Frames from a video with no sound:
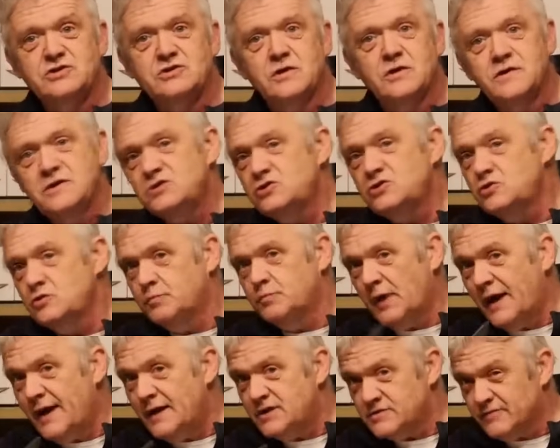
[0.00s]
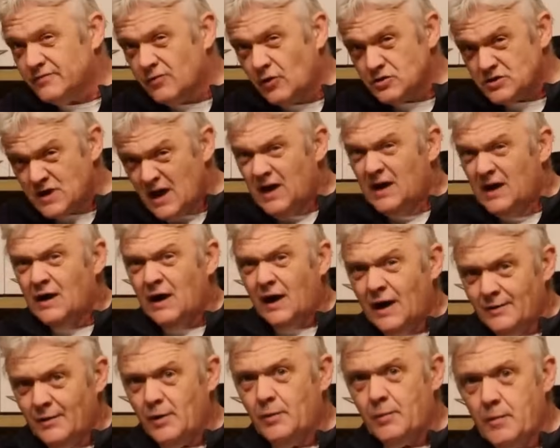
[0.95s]
So these two blades, of course
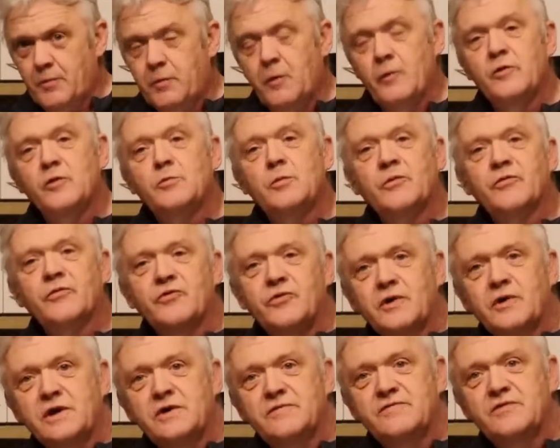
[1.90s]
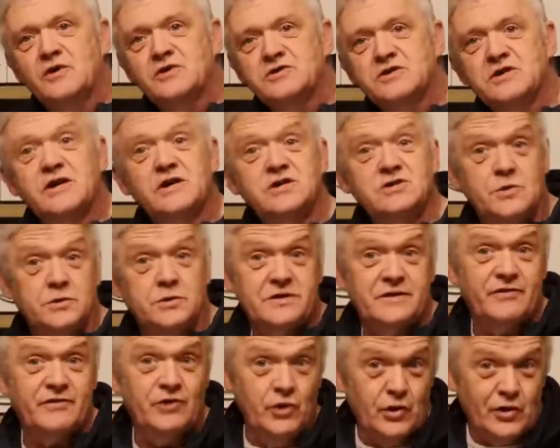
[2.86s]
I will be putting them on Thingiverse in case you want
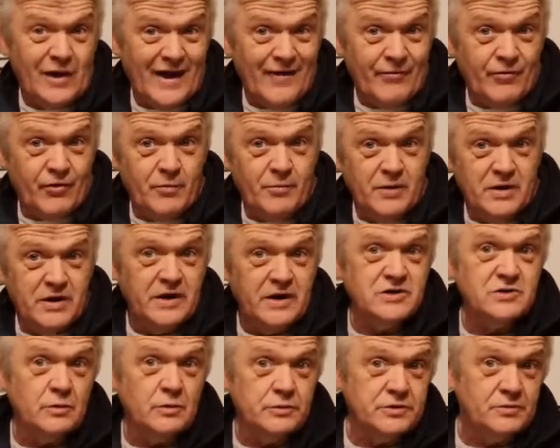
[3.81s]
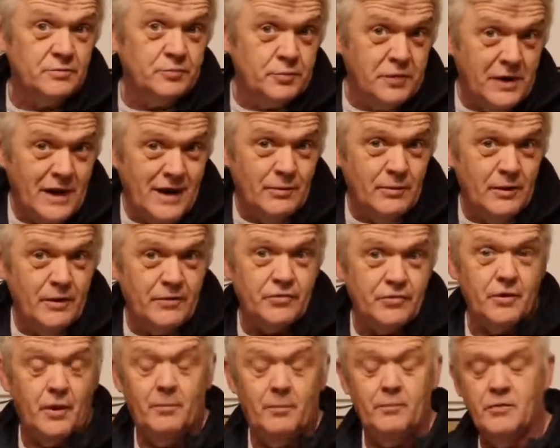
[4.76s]
to have a look at them, in case you want to play
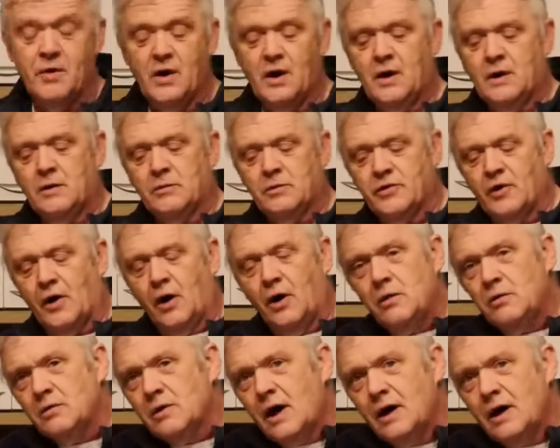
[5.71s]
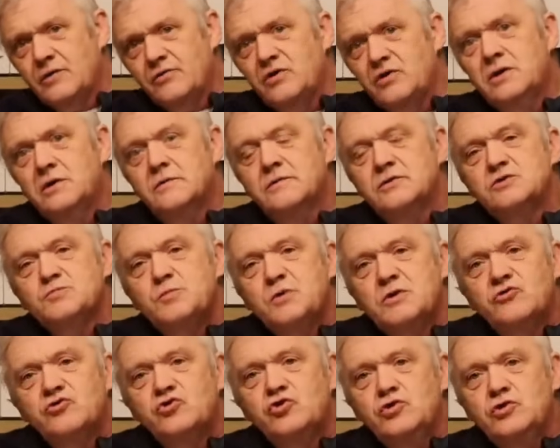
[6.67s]
with them, but the whole idea has
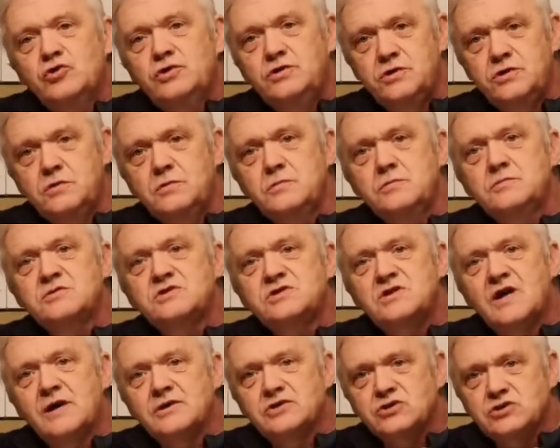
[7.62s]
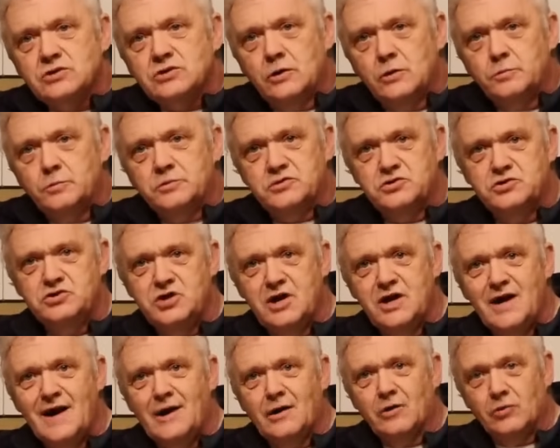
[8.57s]
been to use that
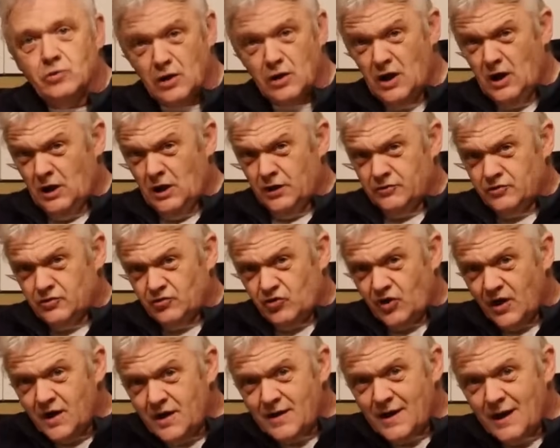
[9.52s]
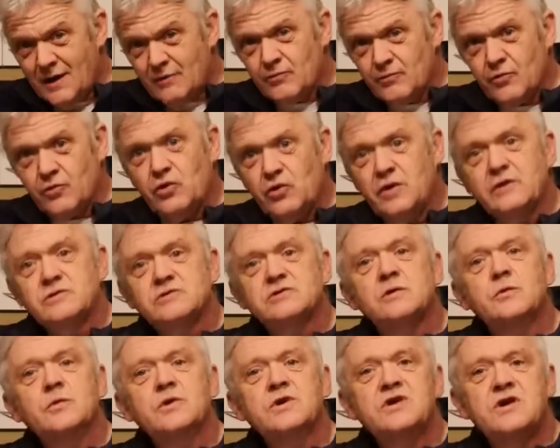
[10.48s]
SculptGL to take out the things
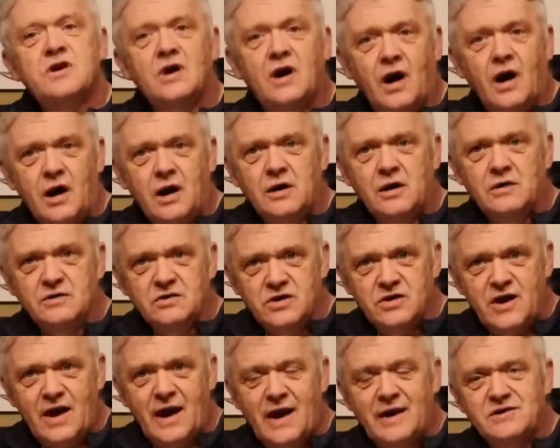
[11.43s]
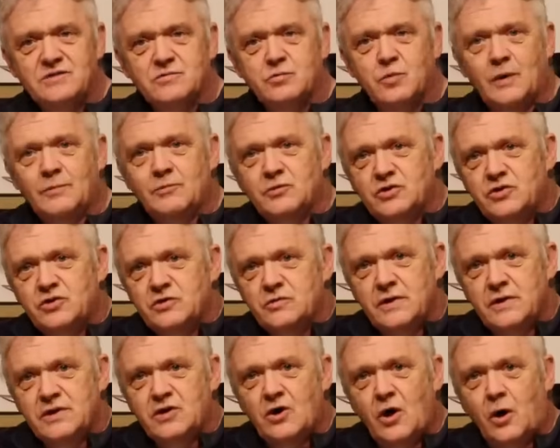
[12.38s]
that we can't get when we're
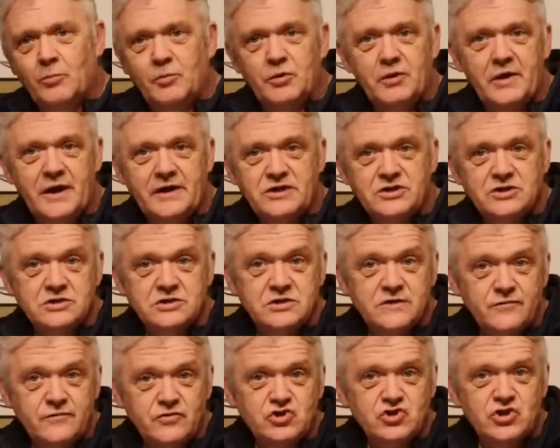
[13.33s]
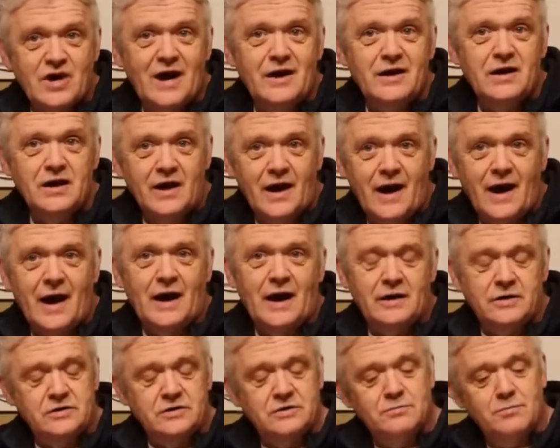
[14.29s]
doing combinations of scanning
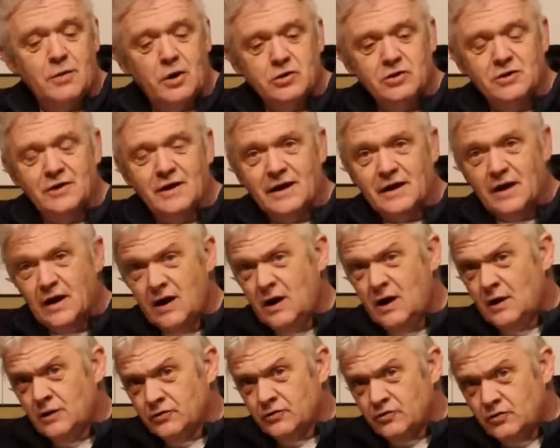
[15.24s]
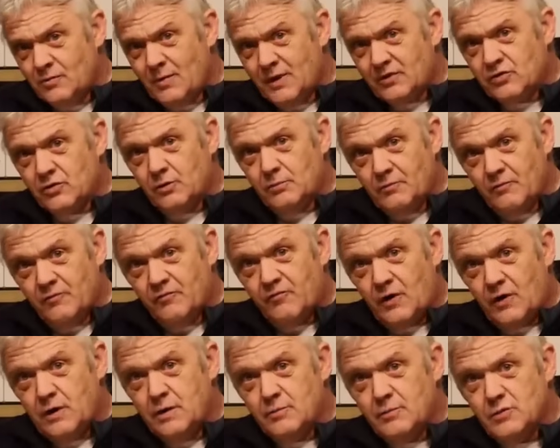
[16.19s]
and modelling, to make them
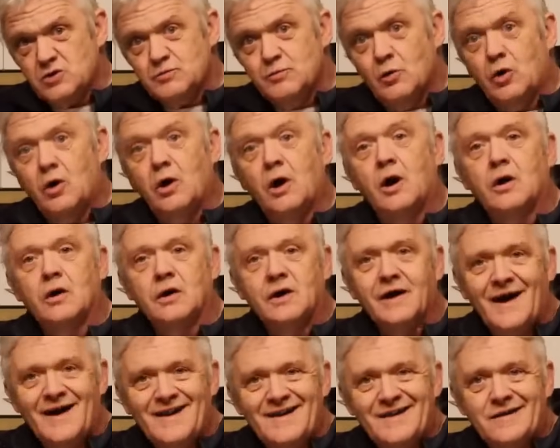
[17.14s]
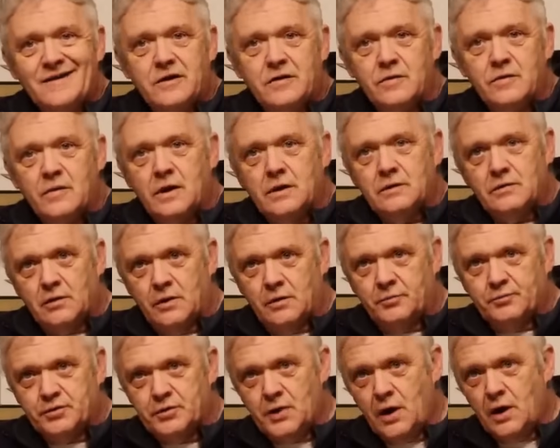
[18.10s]
very much more organic in their
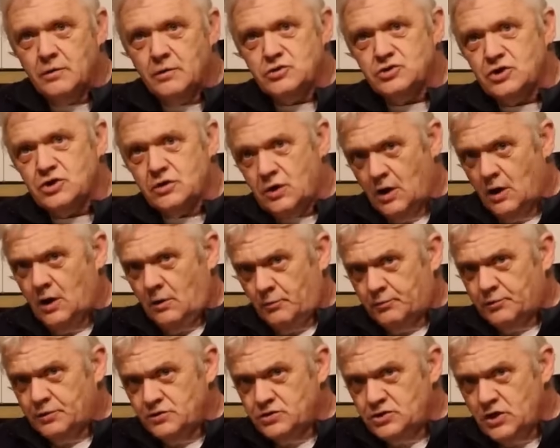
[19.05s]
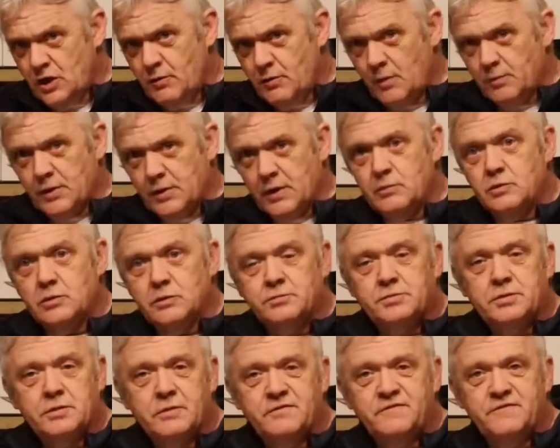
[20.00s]
approach and presumably
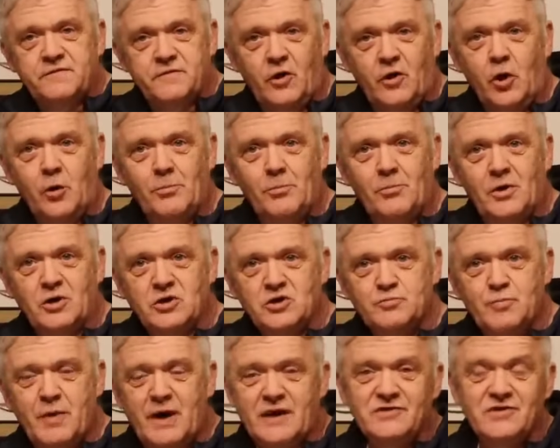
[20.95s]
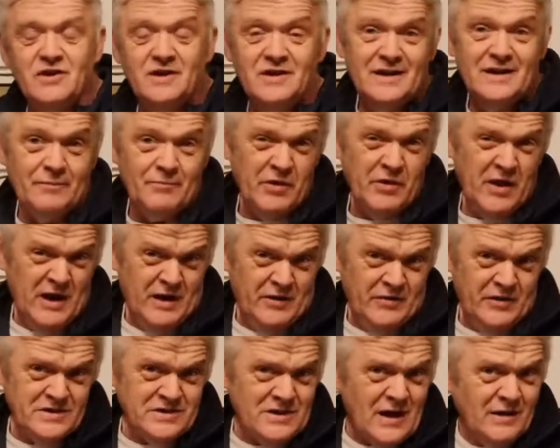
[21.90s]
would perform much better. Now,
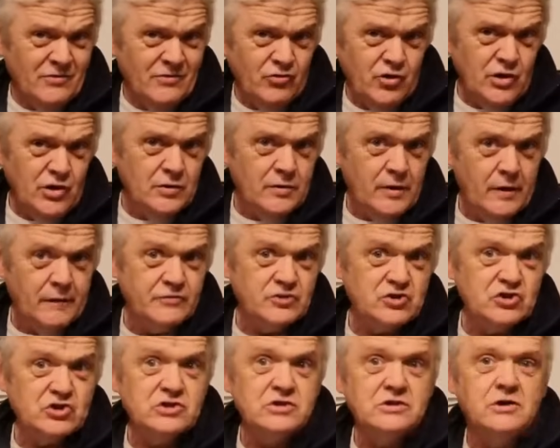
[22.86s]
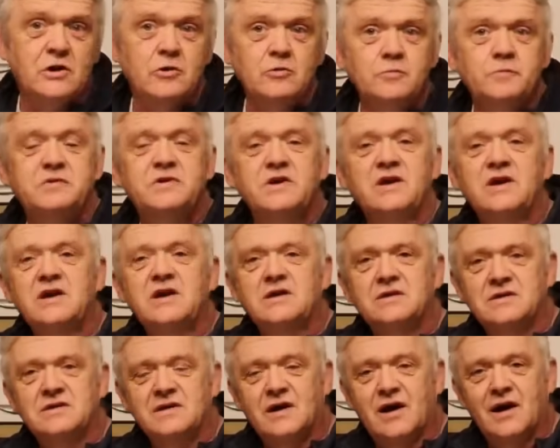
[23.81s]
this idea of sculpting
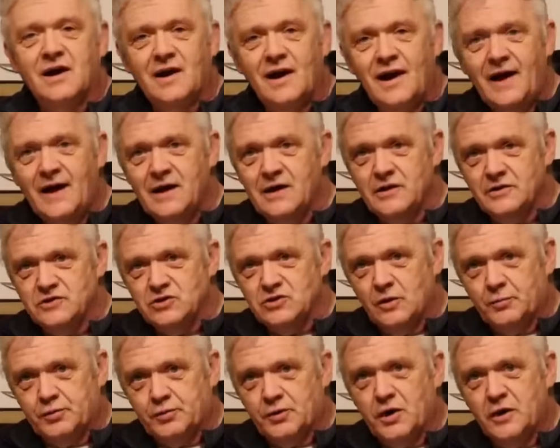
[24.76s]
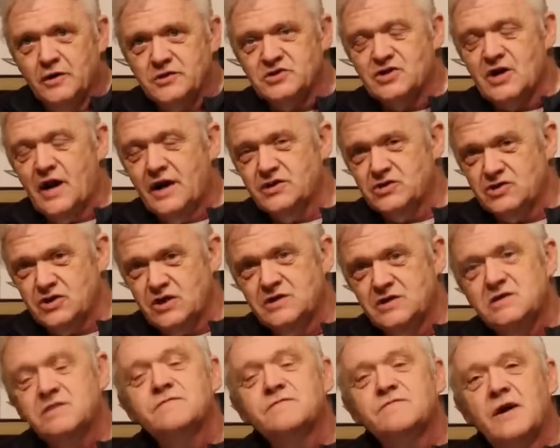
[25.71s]
in clay as a process
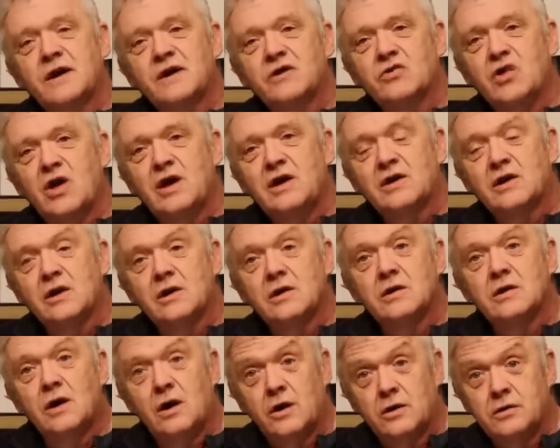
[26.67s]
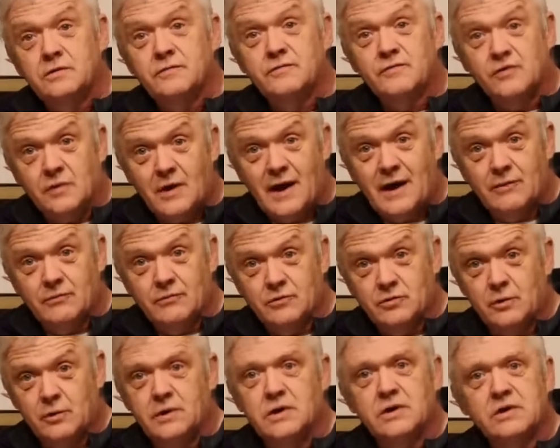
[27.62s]
is in fact gaining a lot of
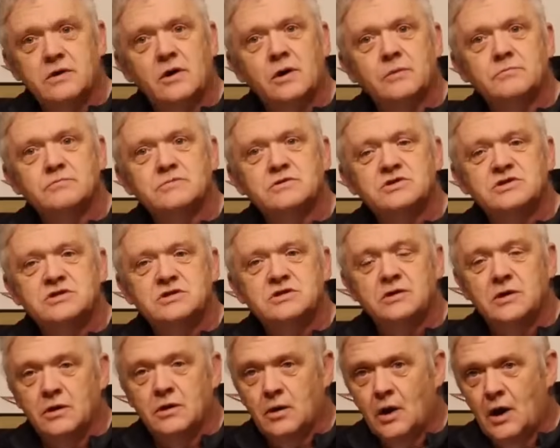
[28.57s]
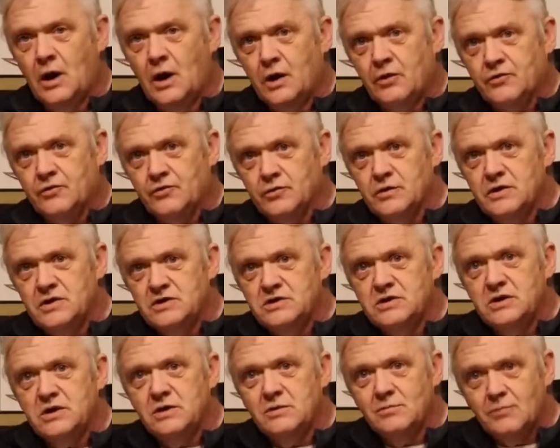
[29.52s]
ground when it comes to
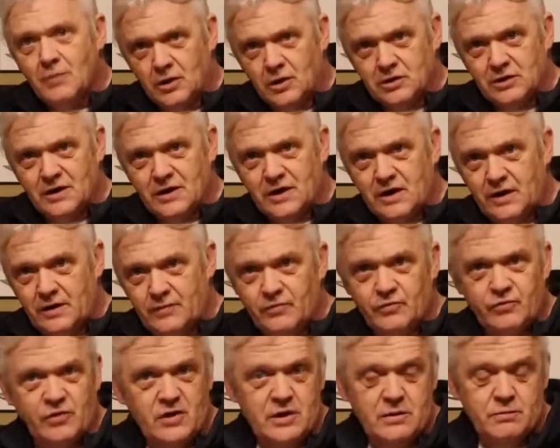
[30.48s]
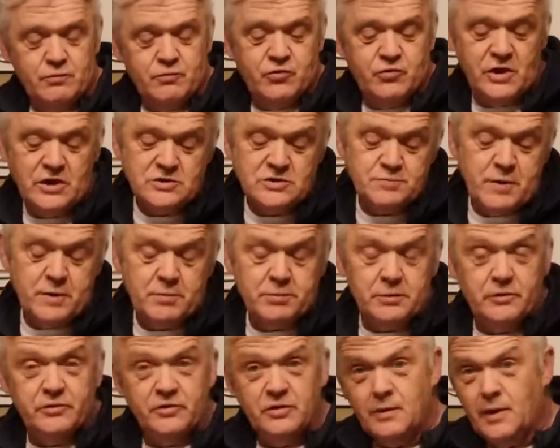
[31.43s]
3D modelling, and the things
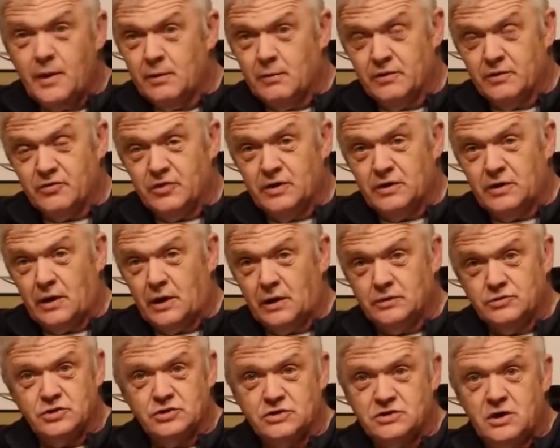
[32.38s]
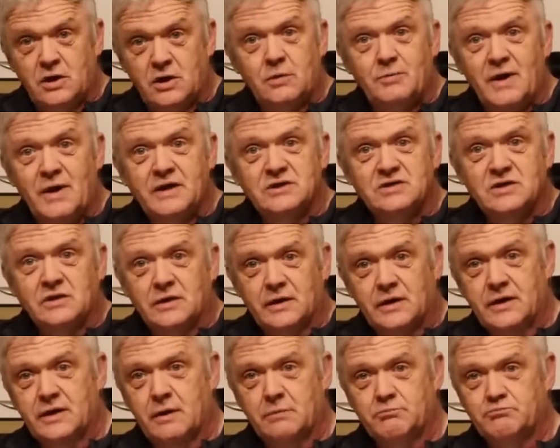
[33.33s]
people are doing with it are just
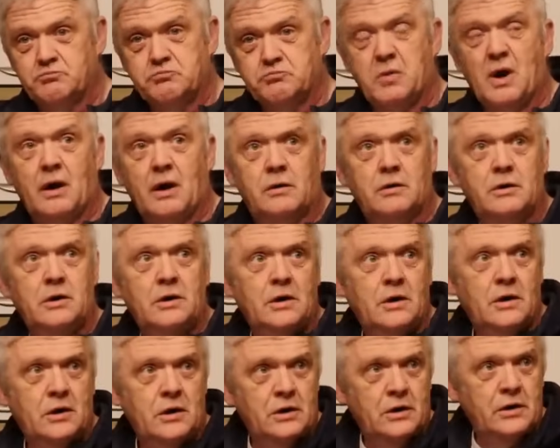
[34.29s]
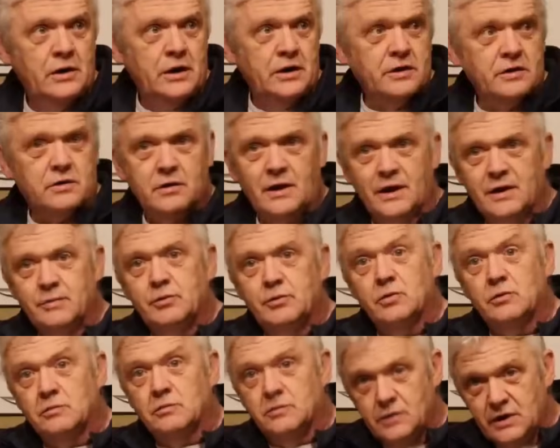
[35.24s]
amazingly, well,
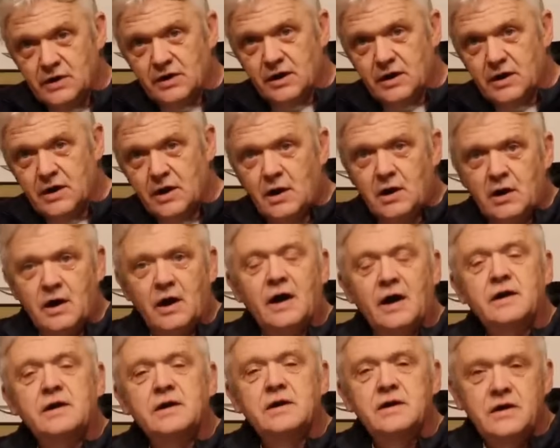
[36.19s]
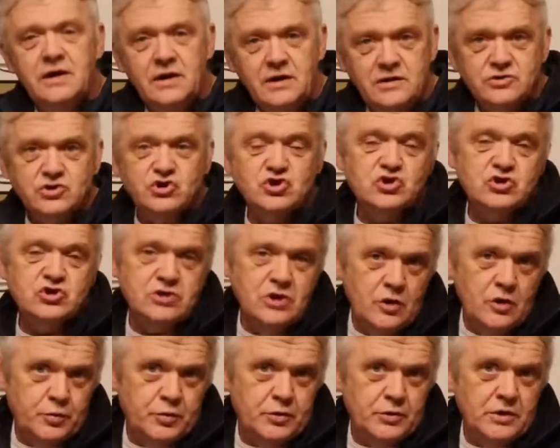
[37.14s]
incredible really, and it is
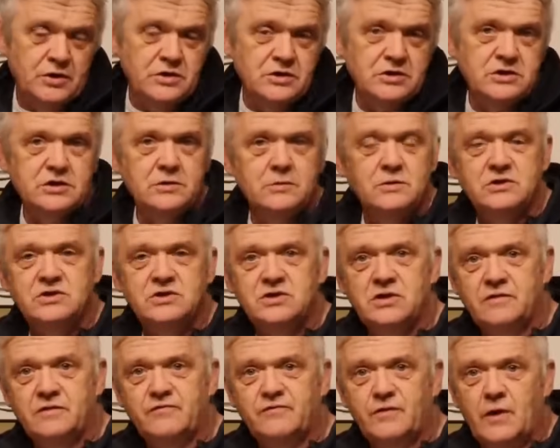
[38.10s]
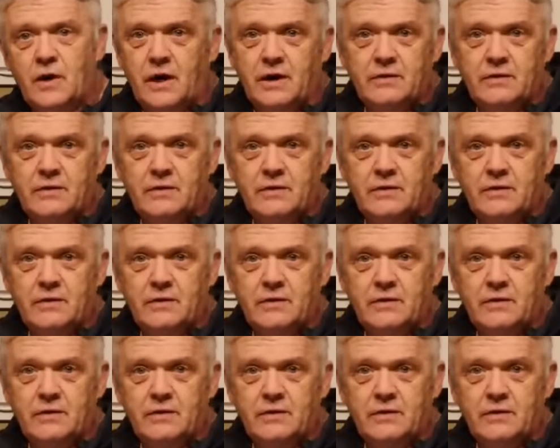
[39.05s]
super intuitive.